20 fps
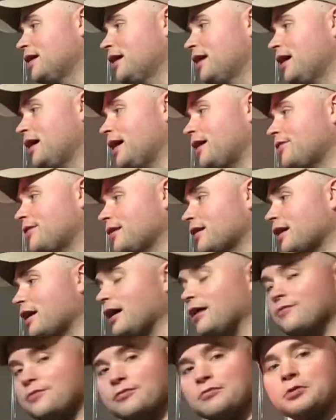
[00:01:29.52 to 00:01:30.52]
I think I have
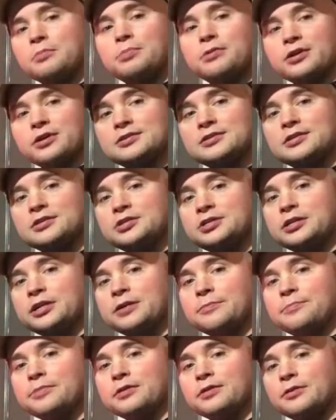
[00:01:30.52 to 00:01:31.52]
to replace a chip
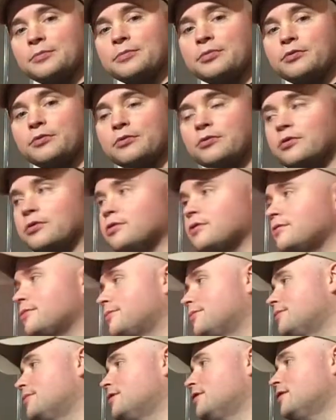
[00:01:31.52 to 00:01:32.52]
in the board.
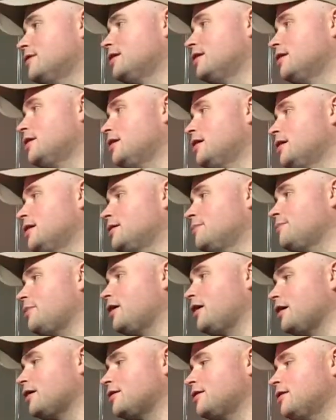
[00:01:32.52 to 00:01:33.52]

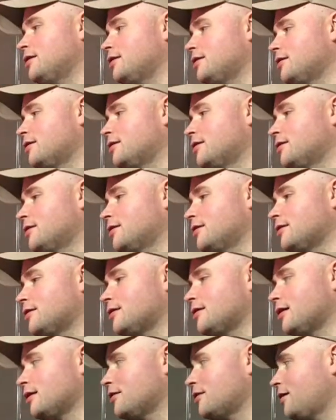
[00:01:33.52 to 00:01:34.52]
But
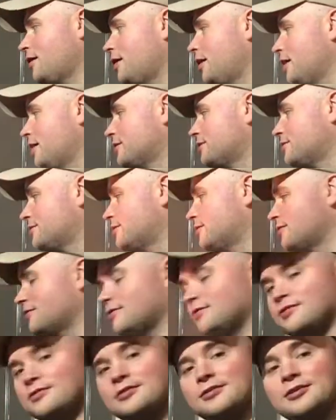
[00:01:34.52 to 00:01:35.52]
nonetheless,
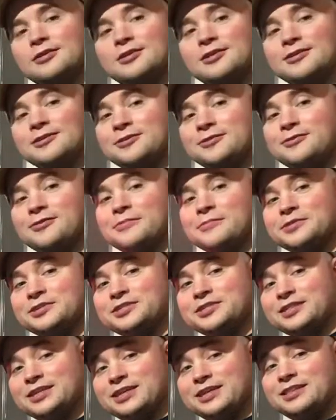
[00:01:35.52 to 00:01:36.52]
to a
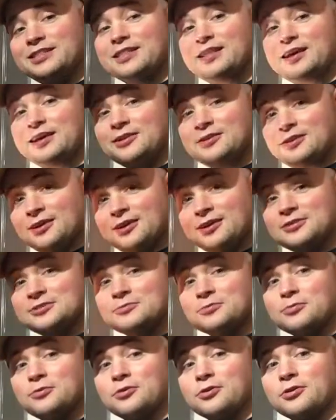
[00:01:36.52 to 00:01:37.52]
machine that does
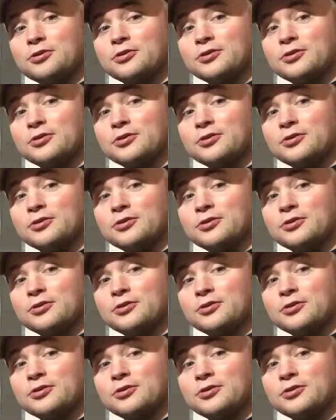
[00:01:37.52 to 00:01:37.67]
work,